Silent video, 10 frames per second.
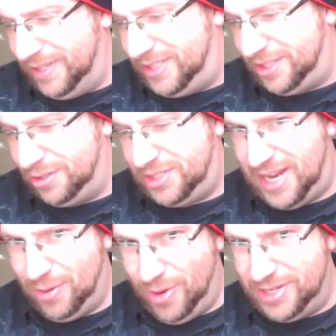of us sisters
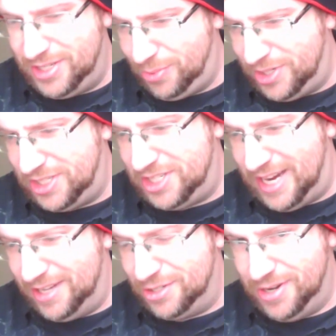say at once, to which the
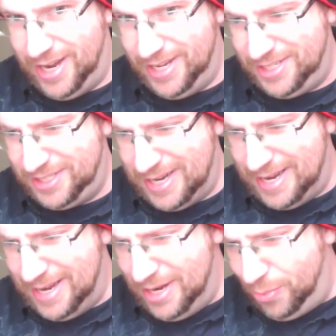challenger nods.
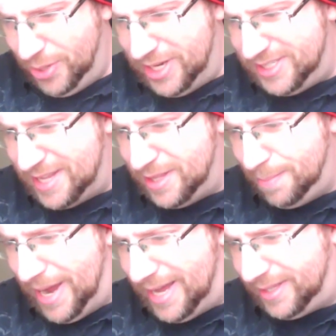We descend
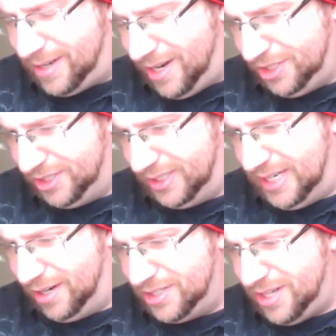the path
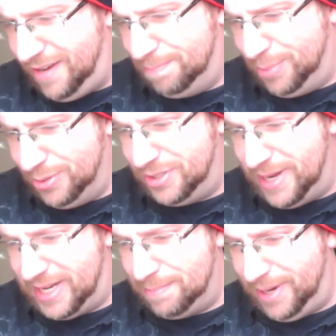cautiously, our soft boots
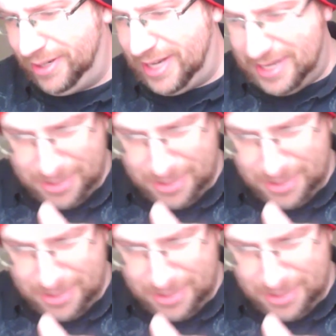making barely